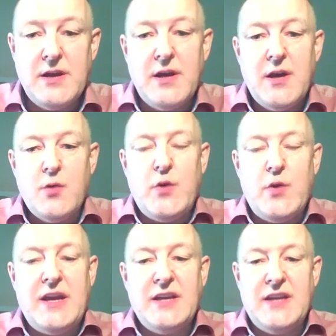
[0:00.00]

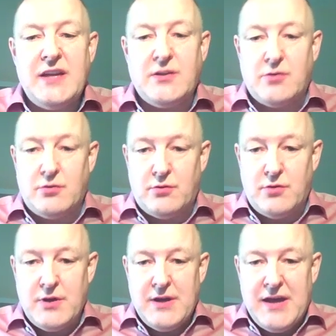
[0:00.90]
We need
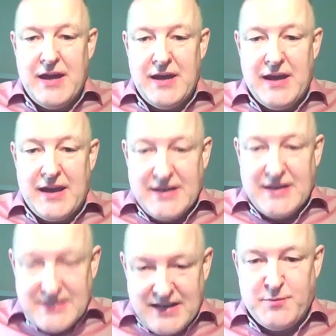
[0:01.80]
to
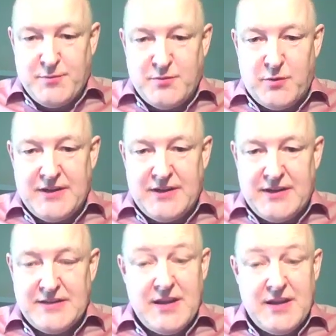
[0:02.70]
accept what it
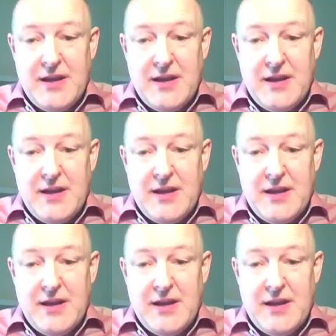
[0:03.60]
is.